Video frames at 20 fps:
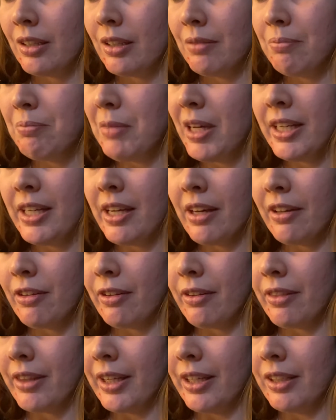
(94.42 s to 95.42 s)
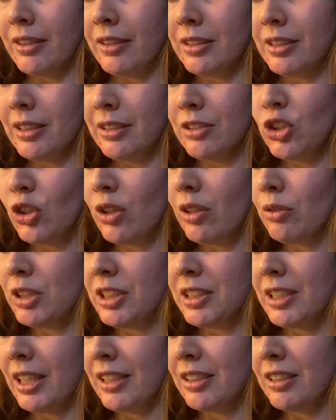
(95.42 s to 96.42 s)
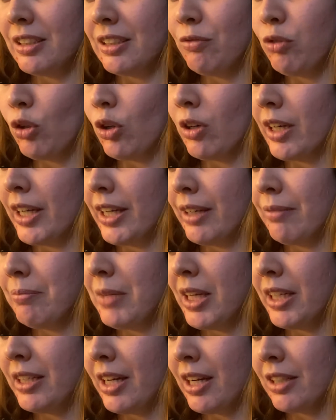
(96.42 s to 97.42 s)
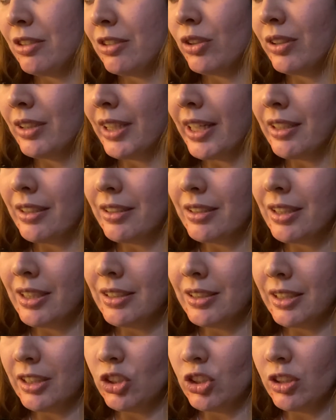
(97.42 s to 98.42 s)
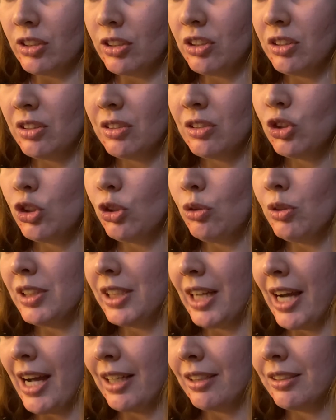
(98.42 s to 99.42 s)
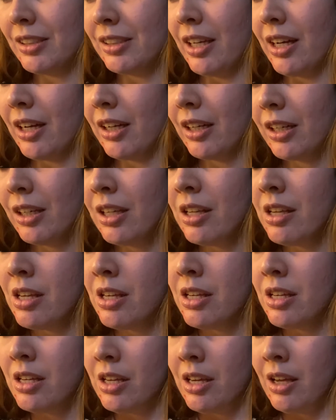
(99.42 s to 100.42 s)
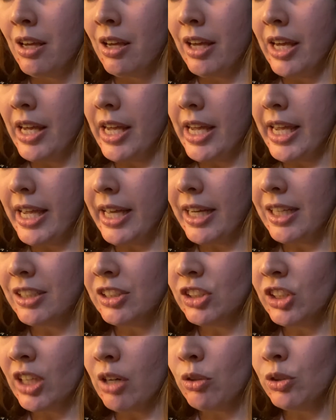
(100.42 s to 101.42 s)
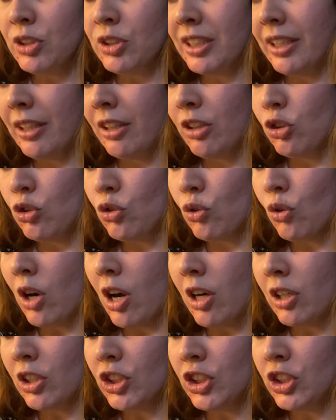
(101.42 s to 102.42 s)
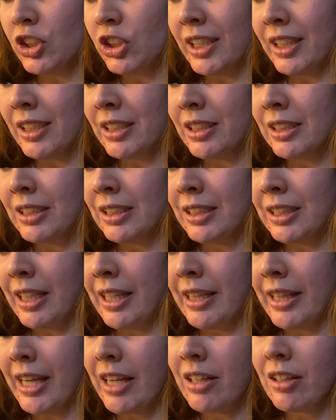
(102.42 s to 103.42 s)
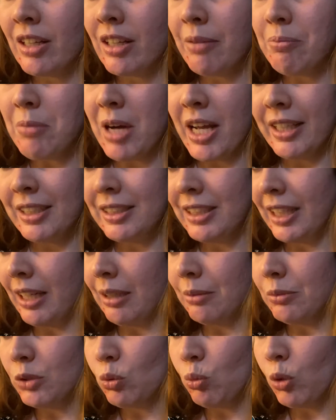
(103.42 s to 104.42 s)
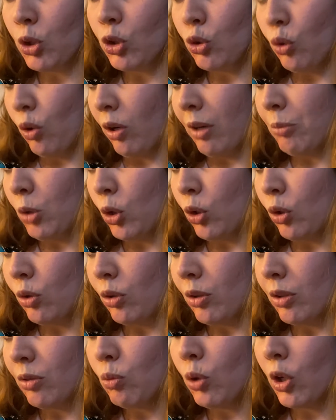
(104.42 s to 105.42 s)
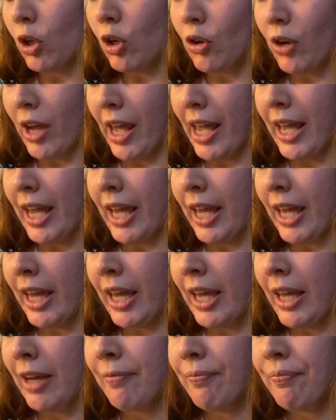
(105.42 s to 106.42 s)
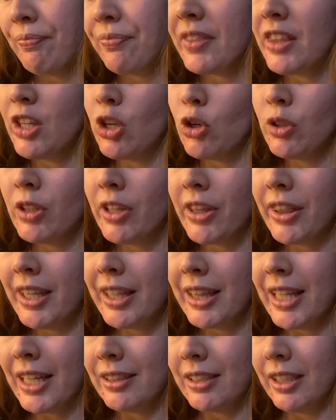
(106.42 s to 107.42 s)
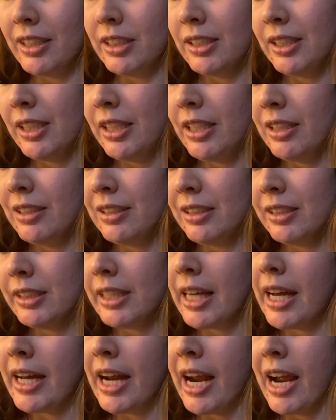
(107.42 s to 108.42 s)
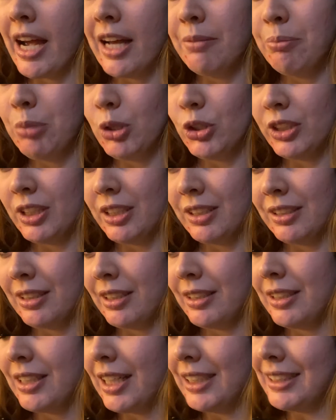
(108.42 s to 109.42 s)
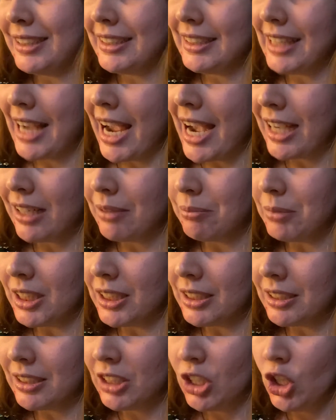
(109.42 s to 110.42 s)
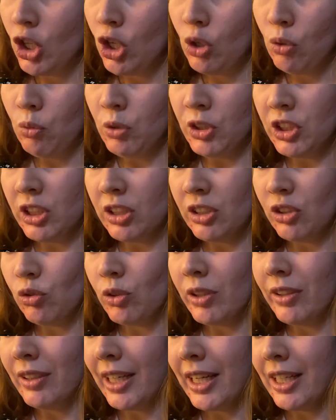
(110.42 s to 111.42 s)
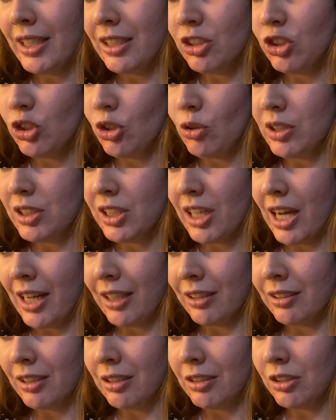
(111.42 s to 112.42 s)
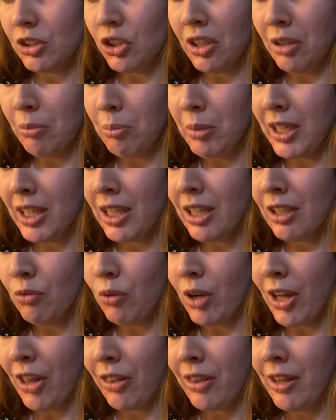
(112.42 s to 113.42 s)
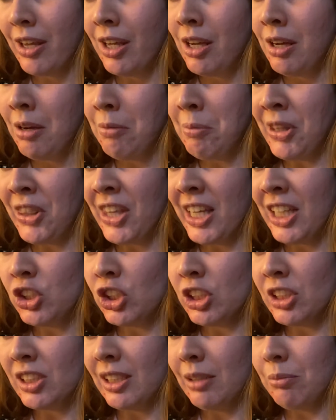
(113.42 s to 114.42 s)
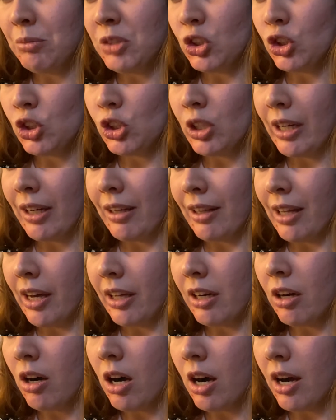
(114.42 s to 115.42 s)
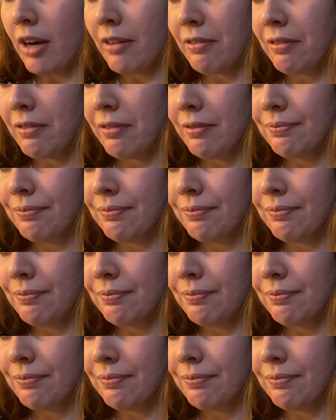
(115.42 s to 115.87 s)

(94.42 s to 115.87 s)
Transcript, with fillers: many other things. And so I was tested for many unrelated conditions to ataxia. And I would see the neurologist and they claim my exams were normal, were okay. The only thing that they seen is that I had persistent nystagmus, which is related to ataxia to the begin with, but they just seemed to shrug that off